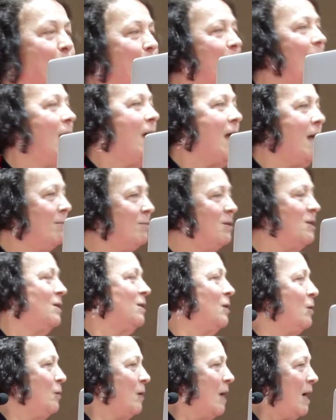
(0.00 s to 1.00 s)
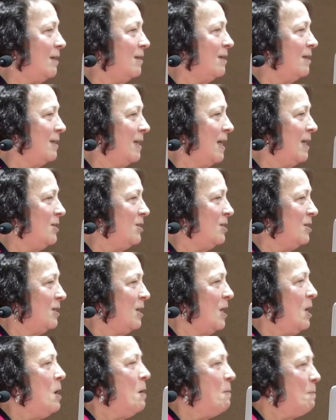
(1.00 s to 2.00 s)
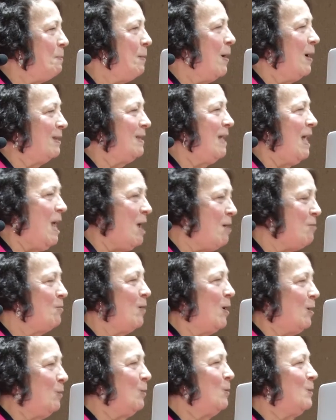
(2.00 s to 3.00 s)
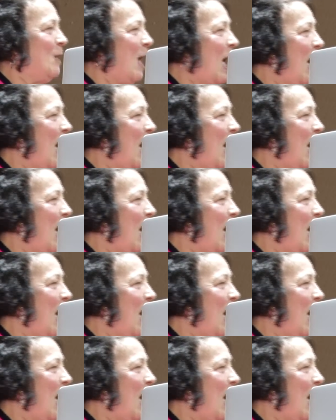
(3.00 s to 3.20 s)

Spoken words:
blames the United Nations, but everyone also